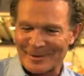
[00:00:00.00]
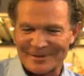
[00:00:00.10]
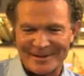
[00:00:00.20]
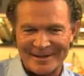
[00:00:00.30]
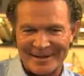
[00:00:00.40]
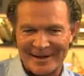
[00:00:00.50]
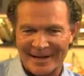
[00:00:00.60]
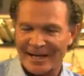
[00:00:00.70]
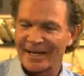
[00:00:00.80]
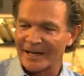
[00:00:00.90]
But
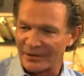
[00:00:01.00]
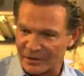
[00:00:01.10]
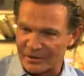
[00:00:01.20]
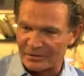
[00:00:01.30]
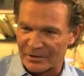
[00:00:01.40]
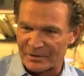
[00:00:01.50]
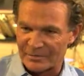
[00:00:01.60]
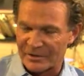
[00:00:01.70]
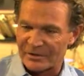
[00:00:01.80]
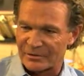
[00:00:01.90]
again, I worked in the
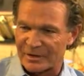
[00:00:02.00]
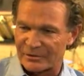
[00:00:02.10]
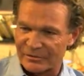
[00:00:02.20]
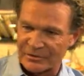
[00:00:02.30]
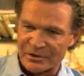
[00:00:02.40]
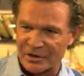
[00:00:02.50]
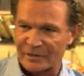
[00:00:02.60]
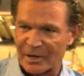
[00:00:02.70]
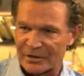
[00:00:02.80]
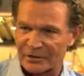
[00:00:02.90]
restaurant business when I was finishing
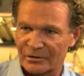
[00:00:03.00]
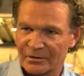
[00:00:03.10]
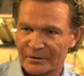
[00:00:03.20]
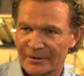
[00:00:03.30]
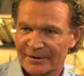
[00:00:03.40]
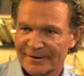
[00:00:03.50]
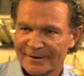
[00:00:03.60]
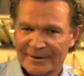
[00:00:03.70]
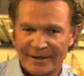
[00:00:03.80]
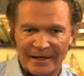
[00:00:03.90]
up high school,
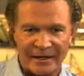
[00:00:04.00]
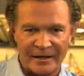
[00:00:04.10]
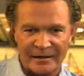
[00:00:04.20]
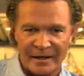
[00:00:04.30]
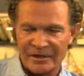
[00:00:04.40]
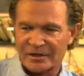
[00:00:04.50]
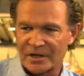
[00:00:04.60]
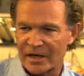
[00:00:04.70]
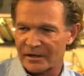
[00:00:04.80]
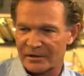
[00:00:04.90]
and I
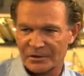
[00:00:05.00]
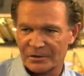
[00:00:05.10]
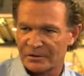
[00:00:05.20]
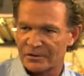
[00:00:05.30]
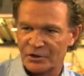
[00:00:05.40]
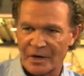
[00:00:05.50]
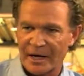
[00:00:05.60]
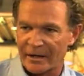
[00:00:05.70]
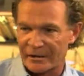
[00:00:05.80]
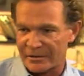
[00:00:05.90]
decided to
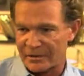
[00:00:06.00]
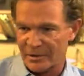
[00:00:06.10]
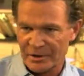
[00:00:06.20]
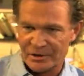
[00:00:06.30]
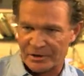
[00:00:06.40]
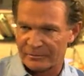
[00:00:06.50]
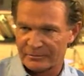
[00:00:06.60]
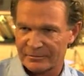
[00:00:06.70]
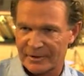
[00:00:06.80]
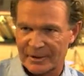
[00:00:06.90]
try it as an apprenticeship.
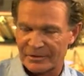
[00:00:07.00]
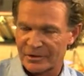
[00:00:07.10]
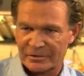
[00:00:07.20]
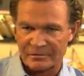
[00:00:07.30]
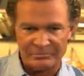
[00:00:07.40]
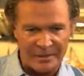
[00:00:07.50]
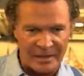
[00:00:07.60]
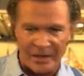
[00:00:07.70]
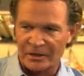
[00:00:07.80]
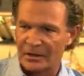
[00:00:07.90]
Just
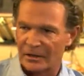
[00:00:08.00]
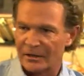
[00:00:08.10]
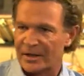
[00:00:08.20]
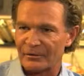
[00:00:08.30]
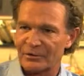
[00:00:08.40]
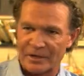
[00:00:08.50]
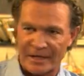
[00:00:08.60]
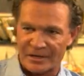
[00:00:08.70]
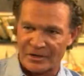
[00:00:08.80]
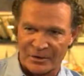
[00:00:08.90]
on a lark, I really
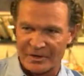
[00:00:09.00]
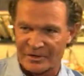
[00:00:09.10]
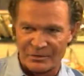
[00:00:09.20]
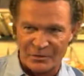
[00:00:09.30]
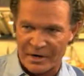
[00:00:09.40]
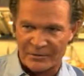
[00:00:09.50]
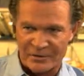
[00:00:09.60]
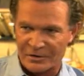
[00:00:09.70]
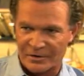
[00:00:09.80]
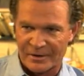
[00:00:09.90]
had no idea where I
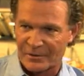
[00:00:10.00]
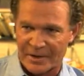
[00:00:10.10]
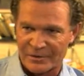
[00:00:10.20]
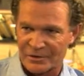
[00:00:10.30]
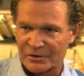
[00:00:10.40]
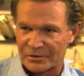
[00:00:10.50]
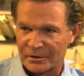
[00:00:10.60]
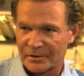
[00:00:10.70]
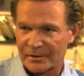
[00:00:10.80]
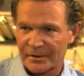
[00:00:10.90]
was going, what I was
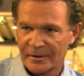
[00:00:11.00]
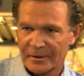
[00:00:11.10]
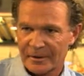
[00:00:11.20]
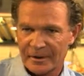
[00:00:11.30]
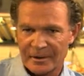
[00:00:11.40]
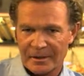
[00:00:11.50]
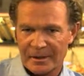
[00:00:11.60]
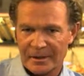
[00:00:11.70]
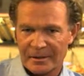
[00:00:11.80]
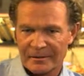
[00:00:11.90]
doing. And
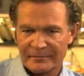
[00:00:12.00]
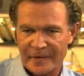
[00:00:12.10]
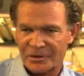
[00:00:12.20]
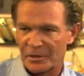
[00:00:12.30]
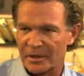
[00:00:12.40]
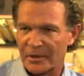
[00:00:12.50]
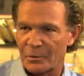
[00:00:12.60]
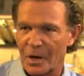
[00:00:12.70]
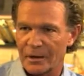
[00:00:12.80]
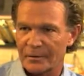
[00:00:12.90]
I sort of hit
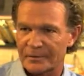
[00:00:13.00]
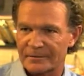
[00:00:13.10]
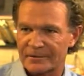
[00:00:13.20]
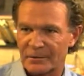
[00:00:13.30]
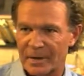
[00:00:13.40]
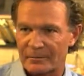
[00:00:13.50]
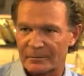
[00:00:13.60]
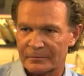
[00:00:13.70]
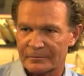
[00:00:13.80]
water and swam.